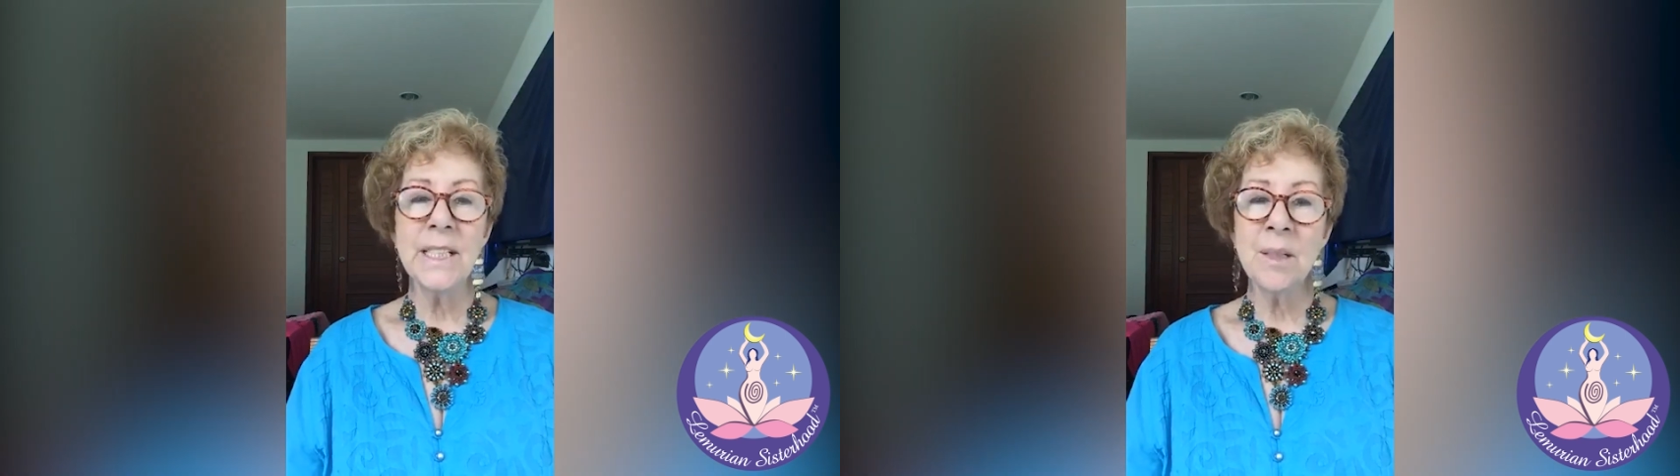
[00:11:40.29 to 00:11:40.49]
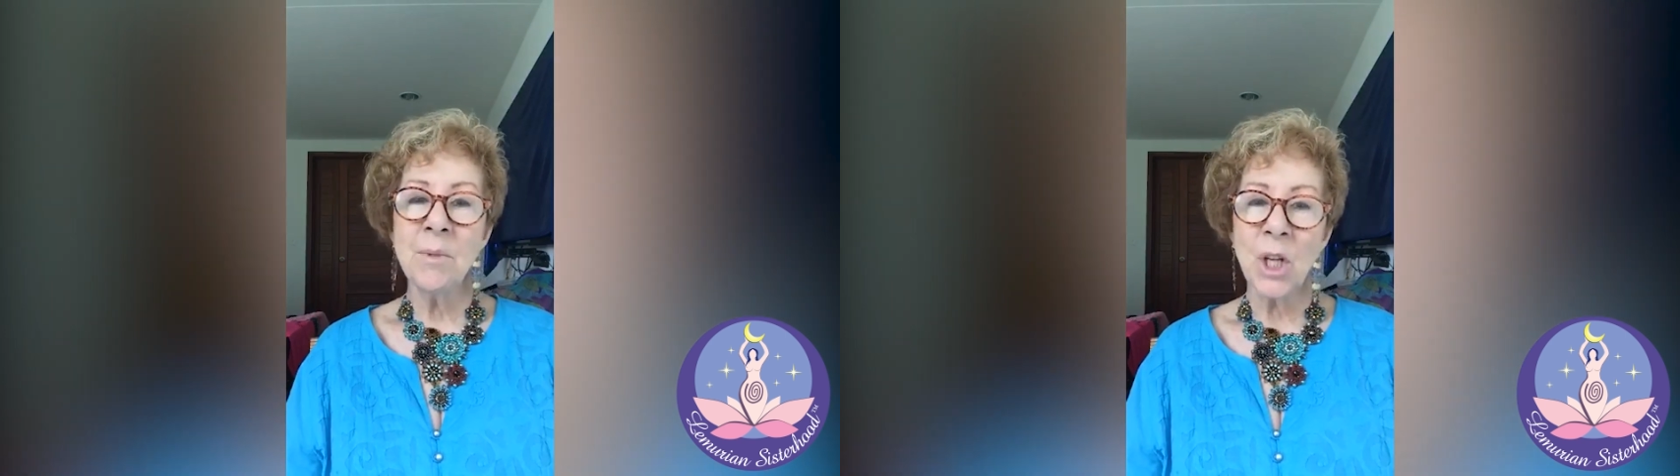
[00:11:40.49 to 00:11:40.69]

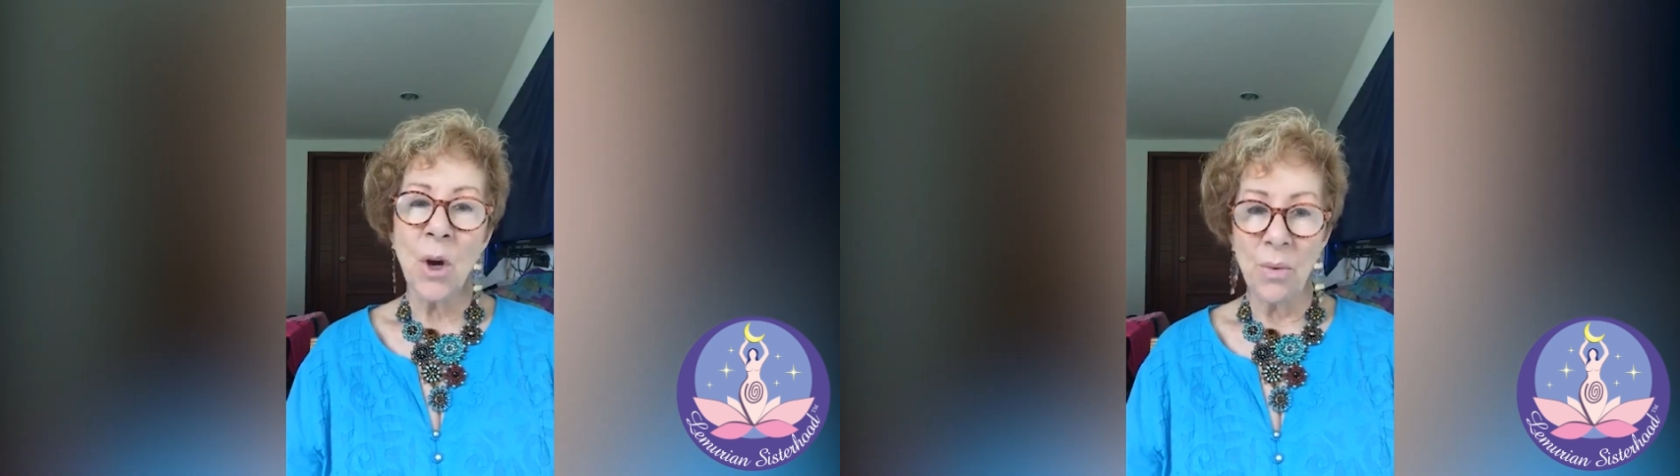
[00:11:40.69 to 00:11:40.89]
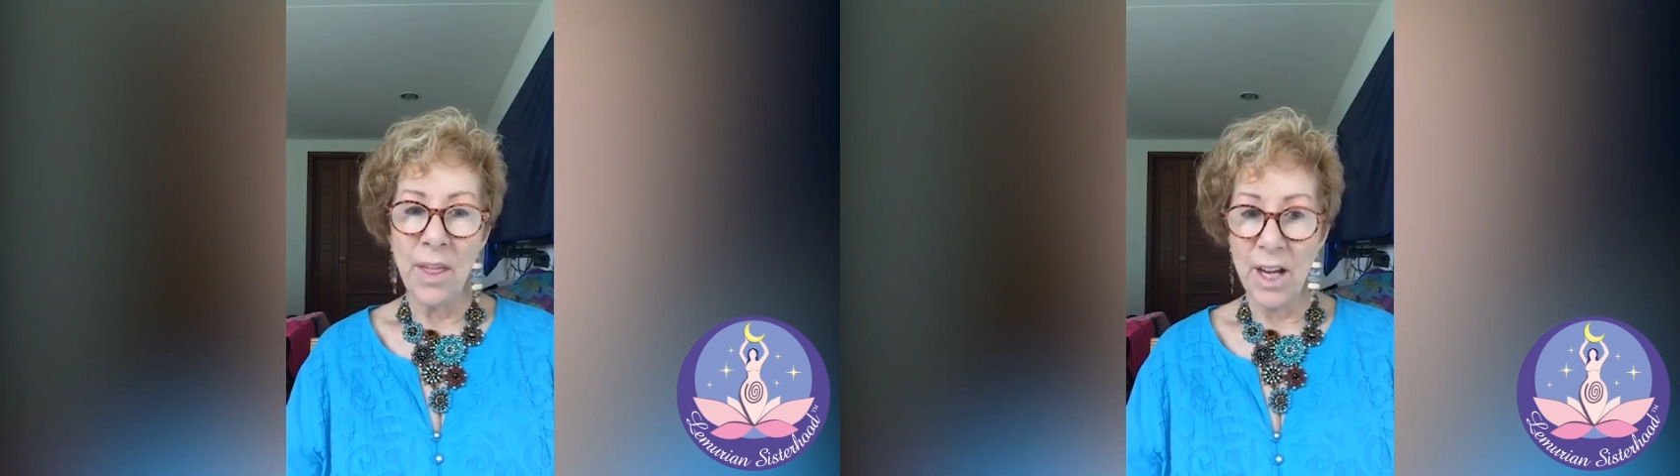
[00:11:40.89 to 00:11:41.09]
seem to
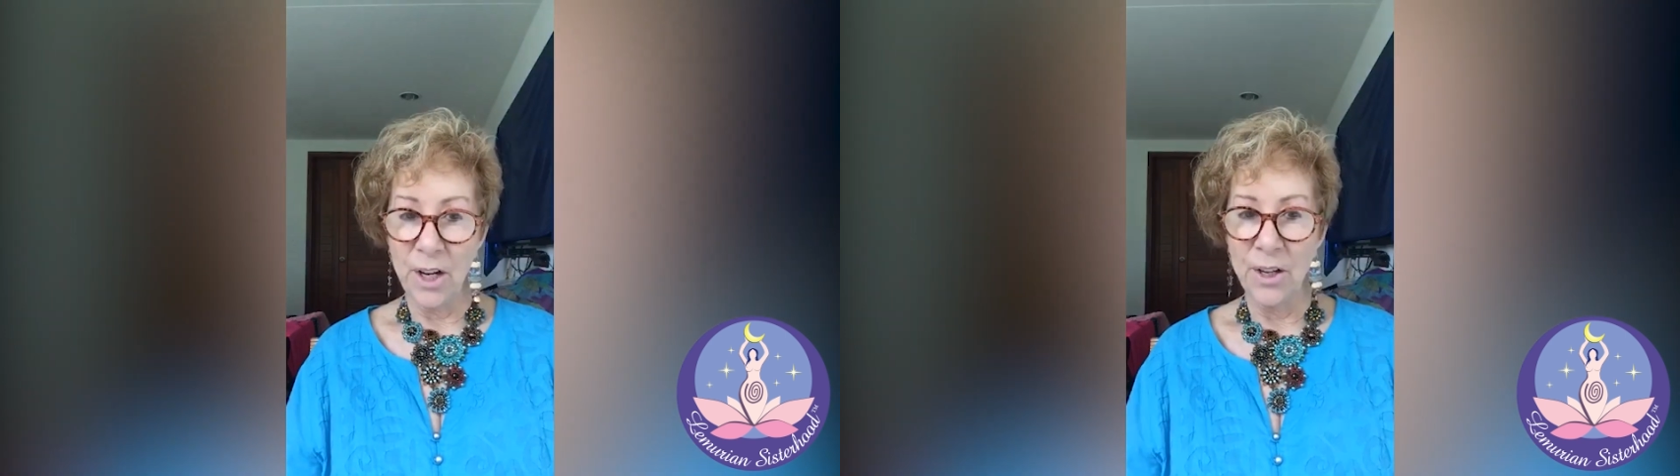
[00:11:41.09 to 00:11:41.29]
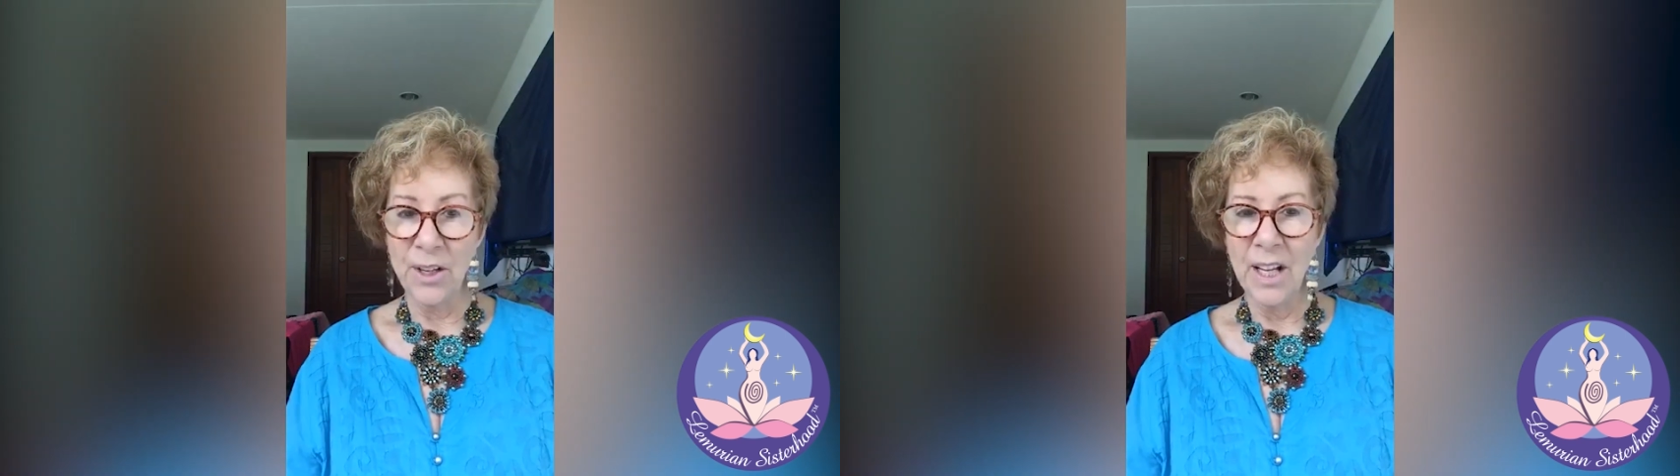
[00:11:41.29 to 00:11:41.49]
go
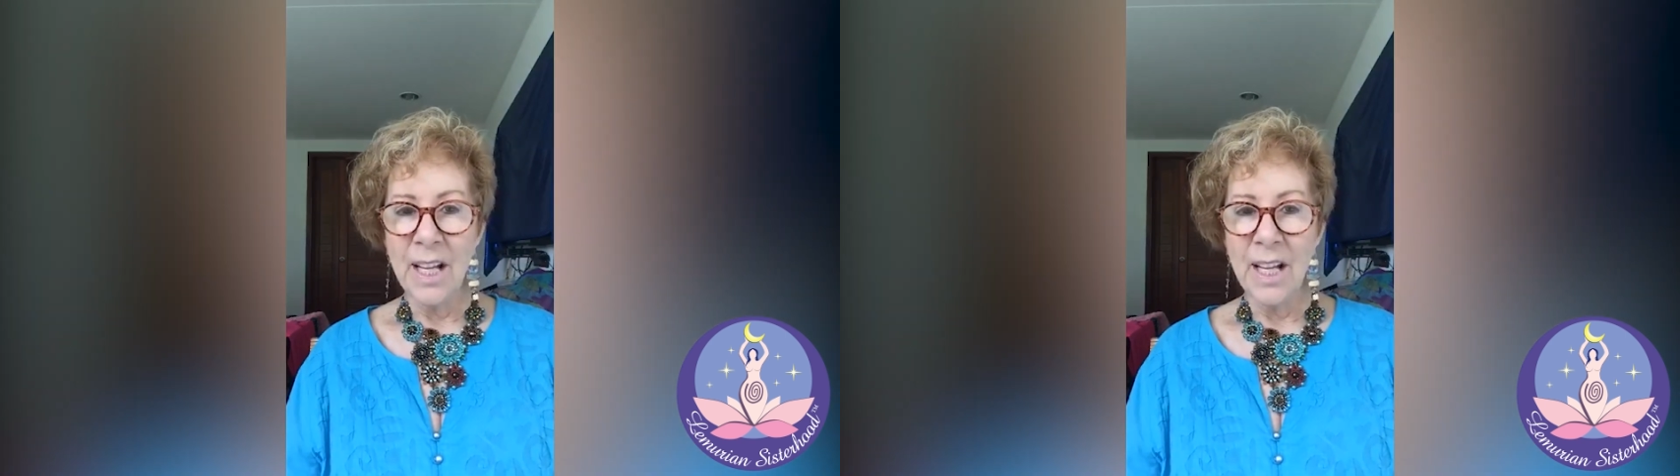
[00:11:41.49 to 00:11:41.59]
there.